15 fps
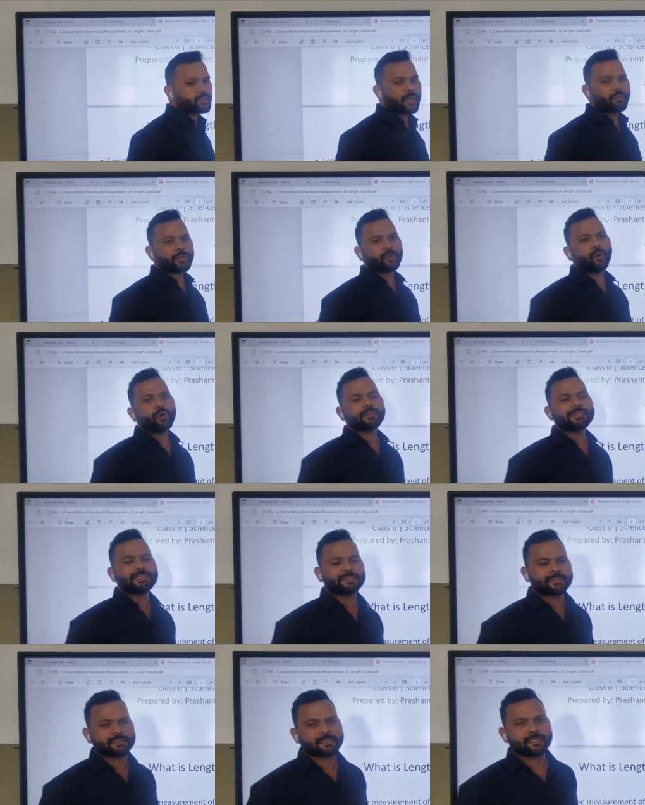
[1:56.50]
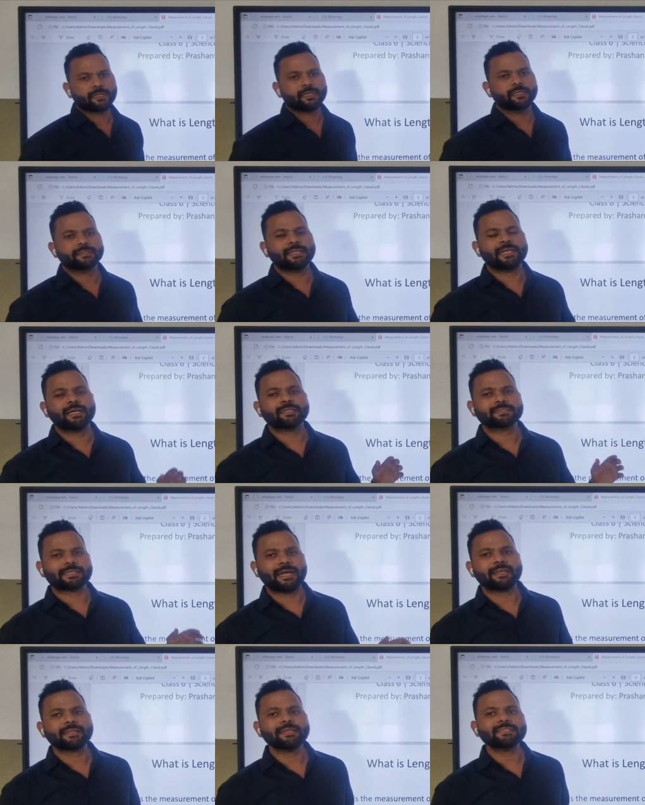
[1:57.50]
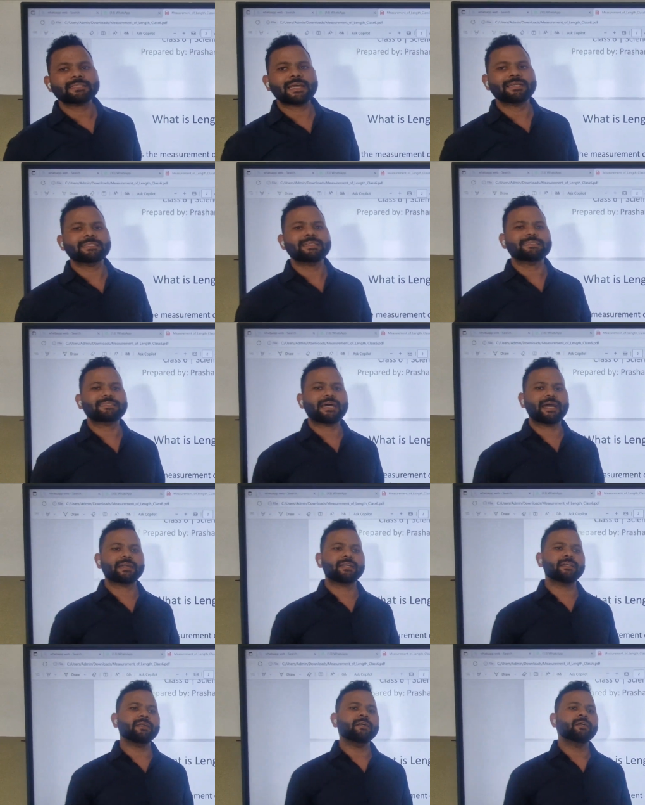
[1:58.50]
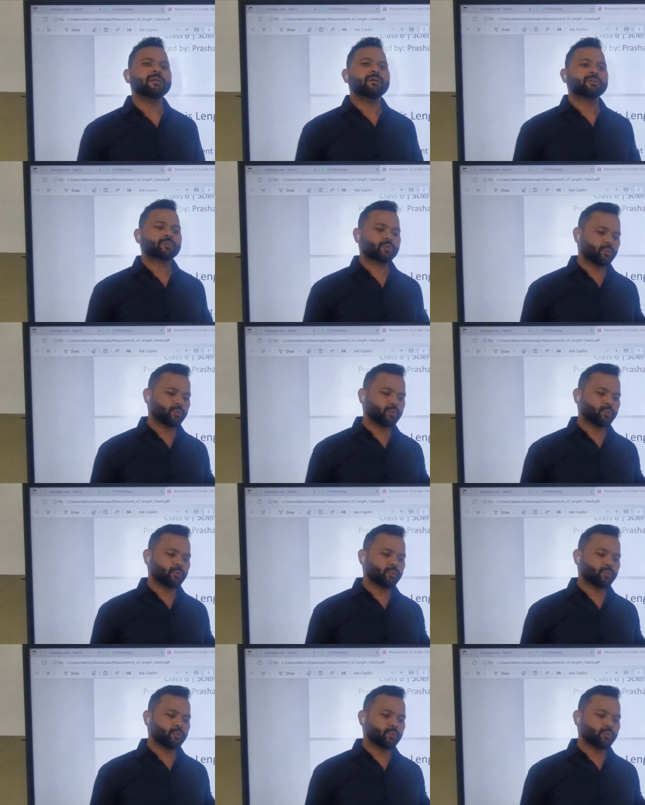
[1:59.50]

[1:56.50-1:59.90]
cover all this, their scientists have decided